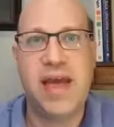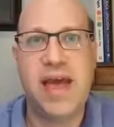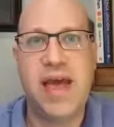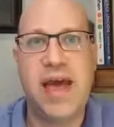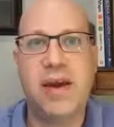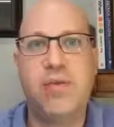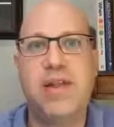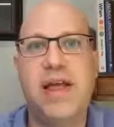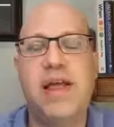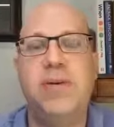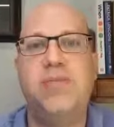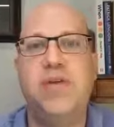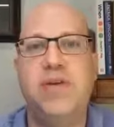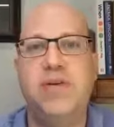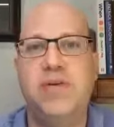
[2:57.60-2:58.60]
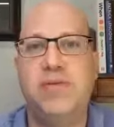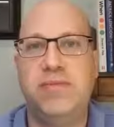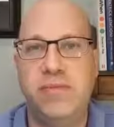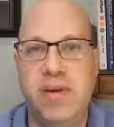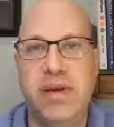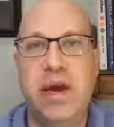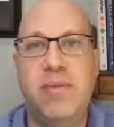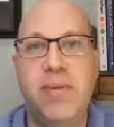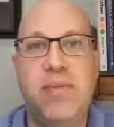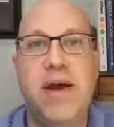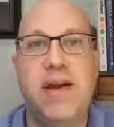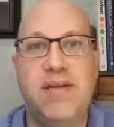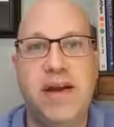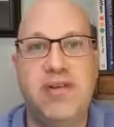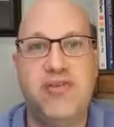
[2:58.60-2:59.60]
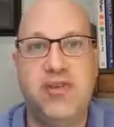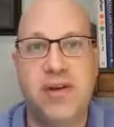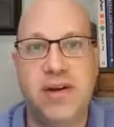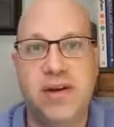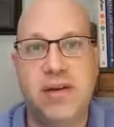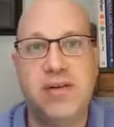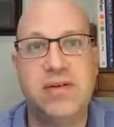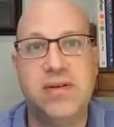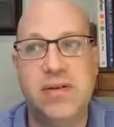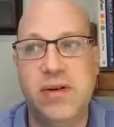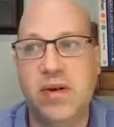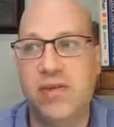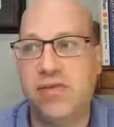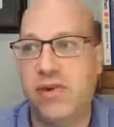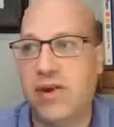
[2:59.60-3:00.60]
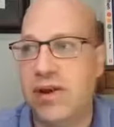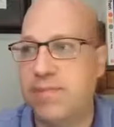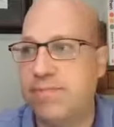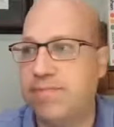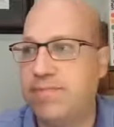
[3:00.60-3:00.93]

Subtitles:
And it will help you become a better engineer overall.